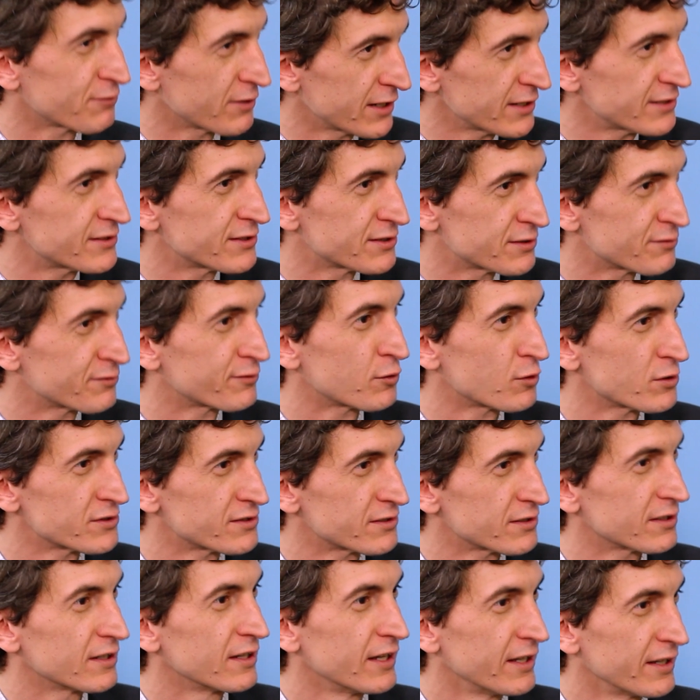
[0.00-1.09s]
rates is, of course,
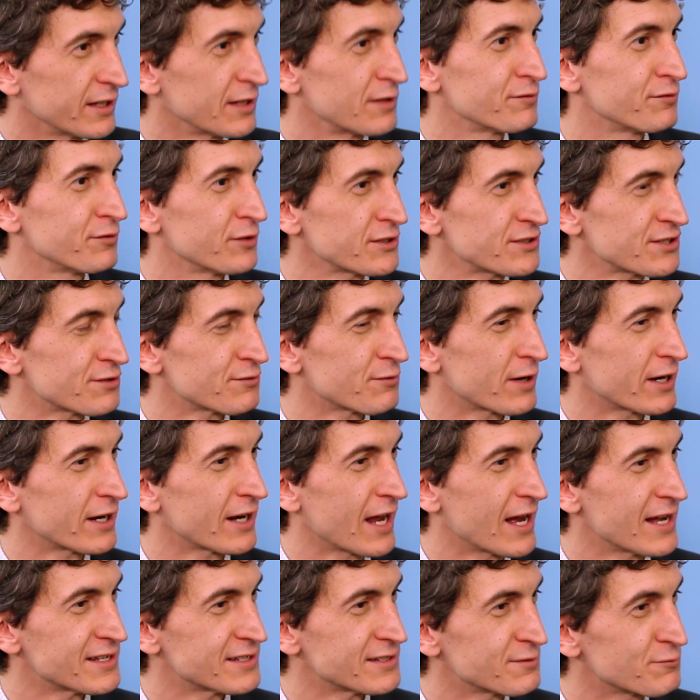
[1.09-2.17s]
that the inflation rate
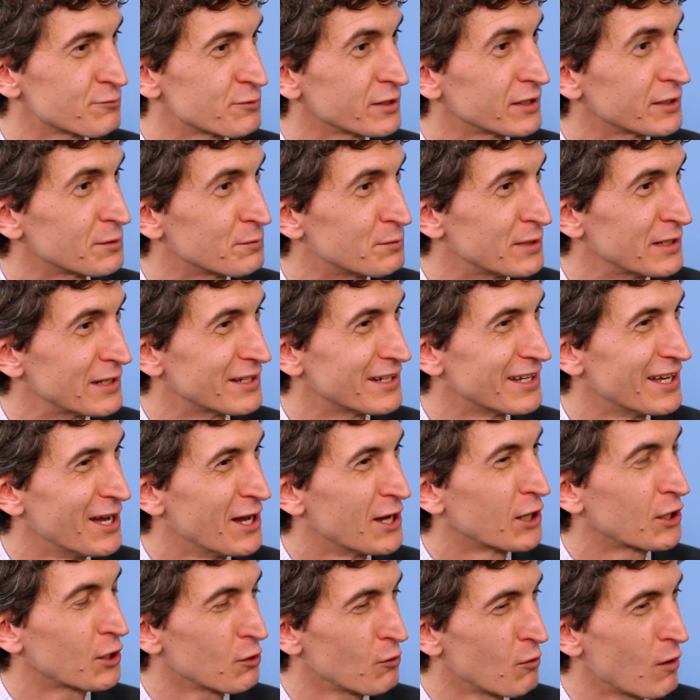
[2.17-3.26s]
hasn't really been
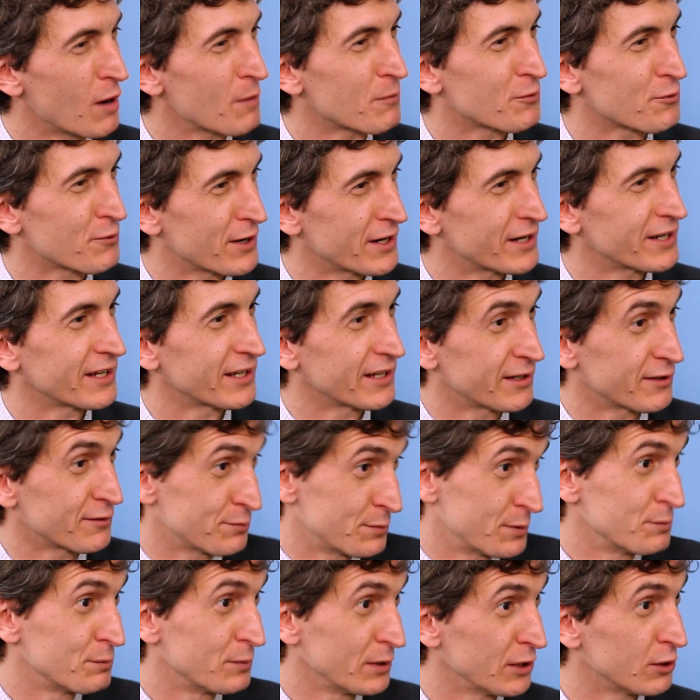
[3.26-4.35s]
cooperating and has
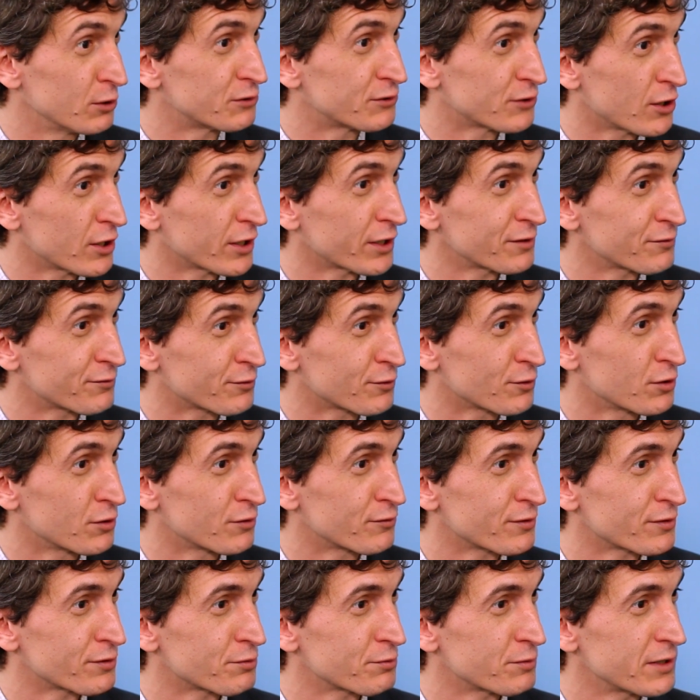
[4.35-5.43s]
been below target for
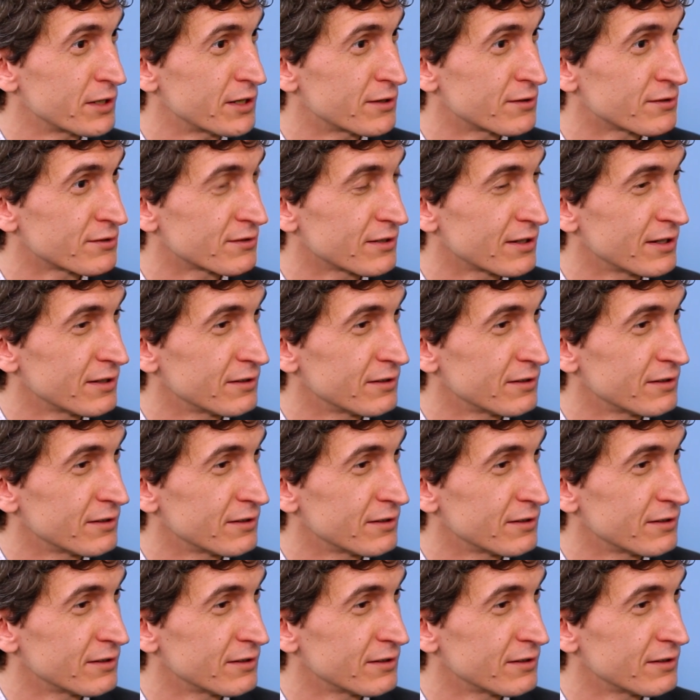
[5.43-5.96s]
over 3 years now.